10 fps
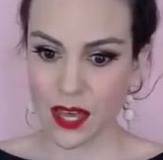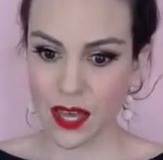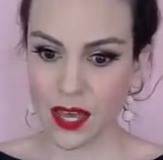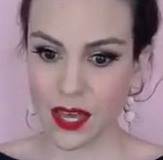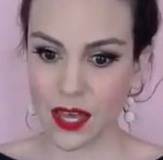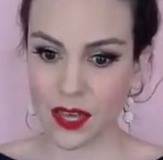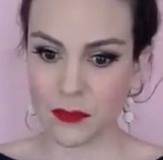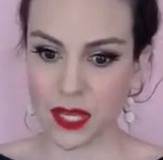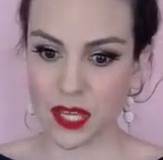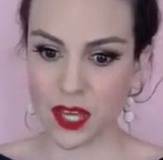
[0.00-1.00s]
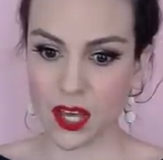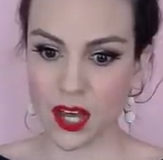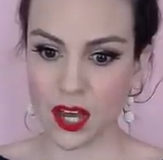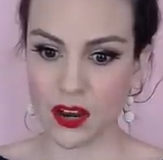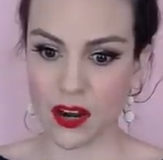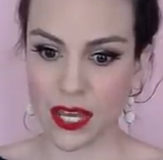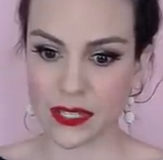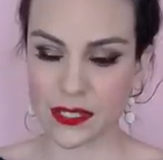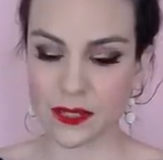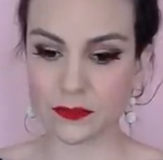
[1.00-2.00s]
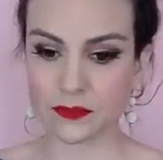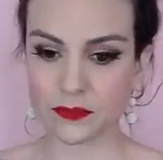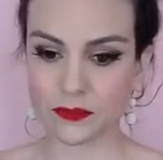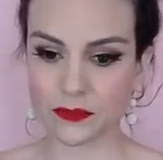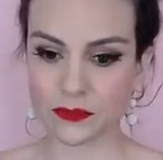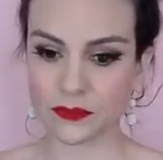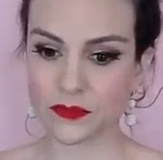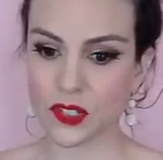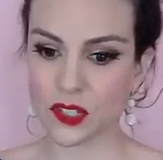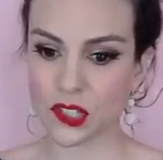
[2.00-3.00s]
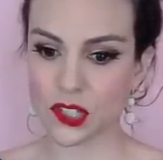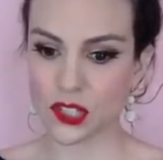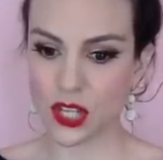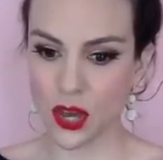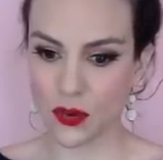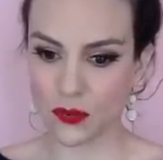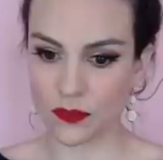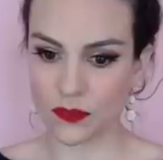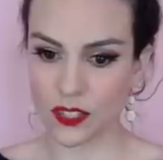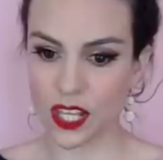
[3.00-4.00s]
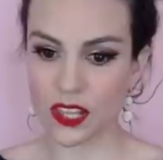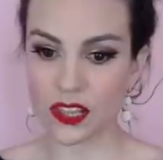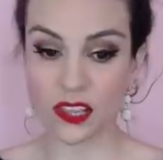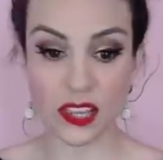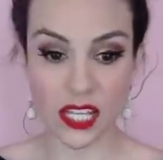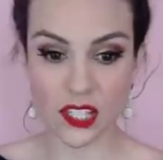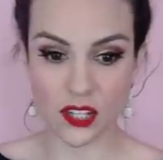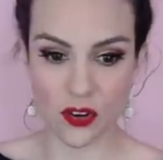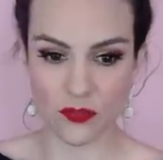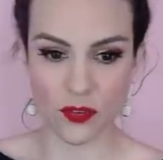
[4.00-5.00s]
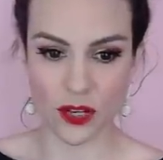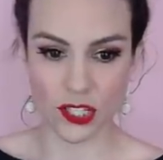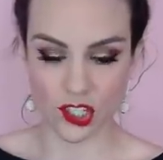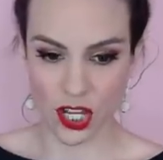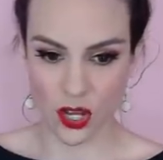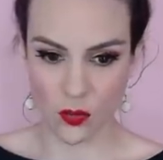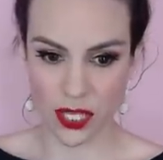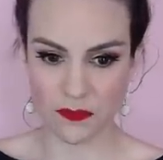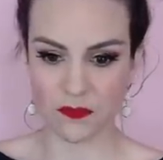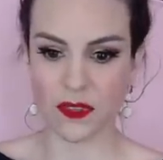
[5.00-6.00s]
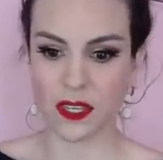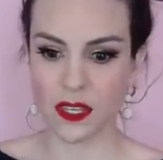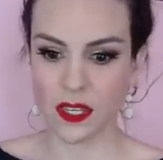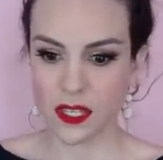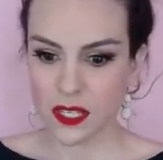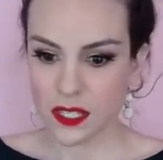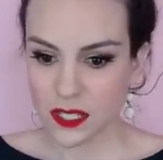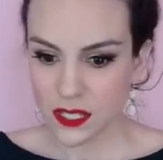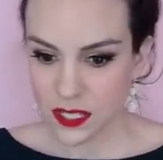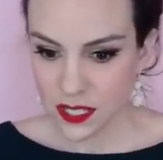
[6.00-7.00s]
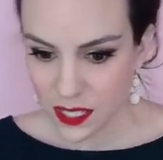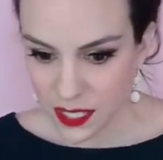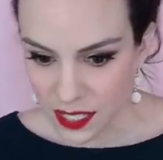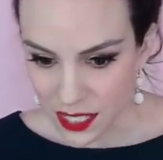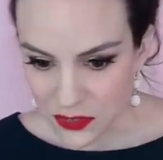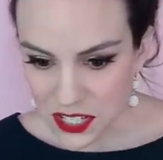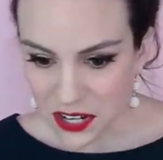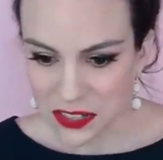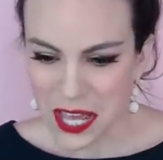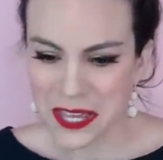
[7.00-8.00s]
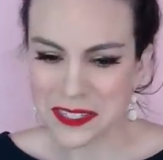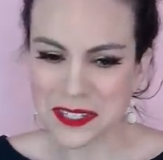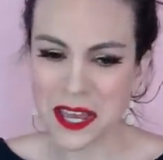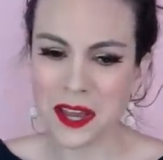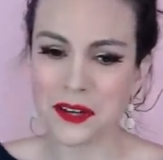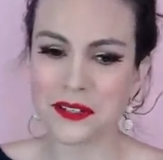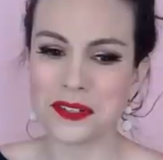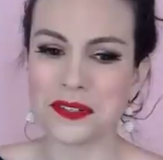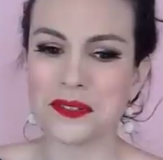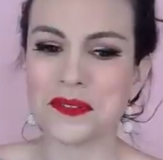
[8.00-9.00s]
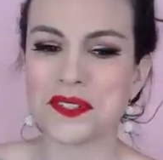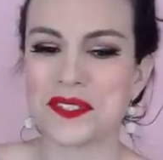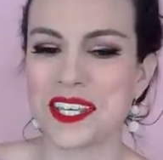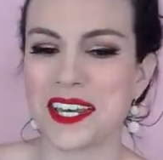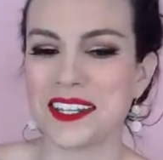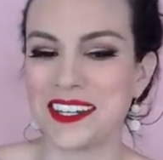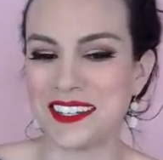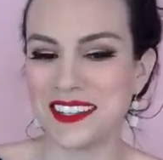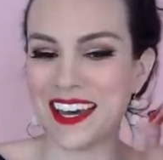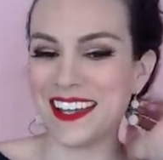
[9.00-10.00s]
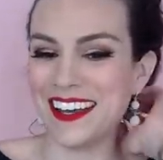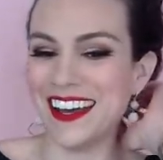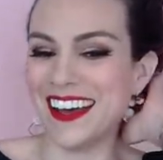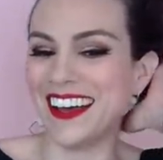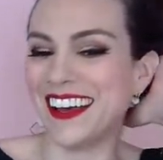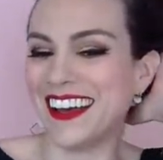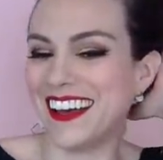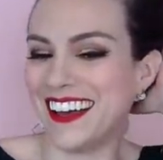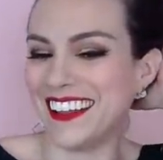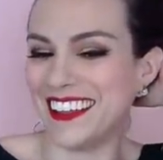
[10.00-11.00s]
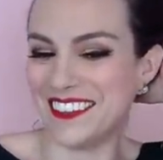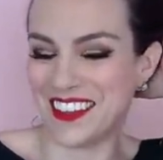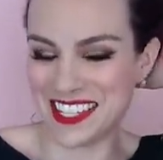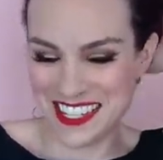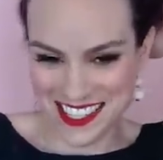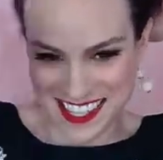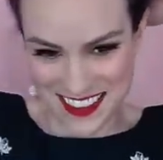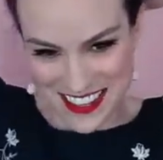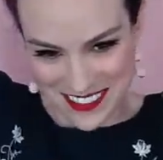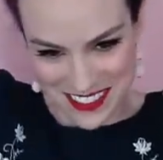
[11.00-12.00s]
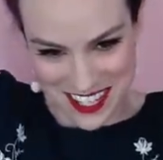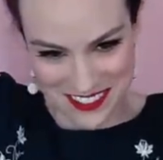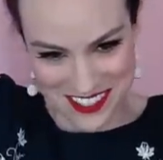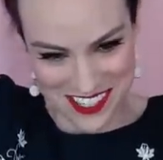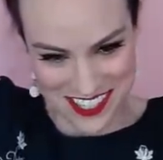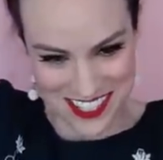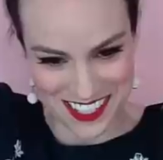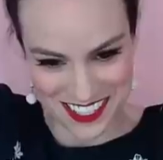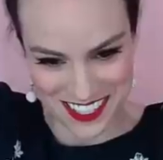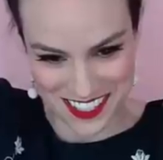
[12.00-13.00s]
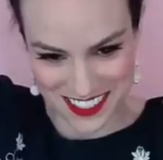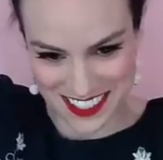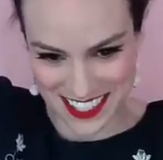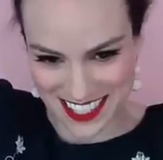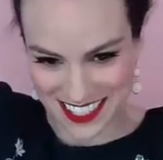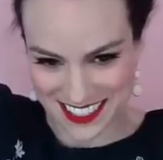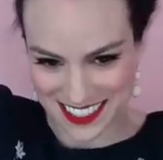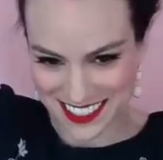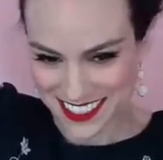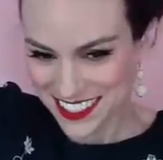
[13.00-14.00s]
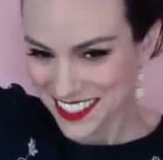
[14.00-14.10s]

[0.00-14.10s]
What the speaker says: All right. So let's go for it, shall we? It was our last hairdo. Don't say it like that. I could sound like we'll never see each other again.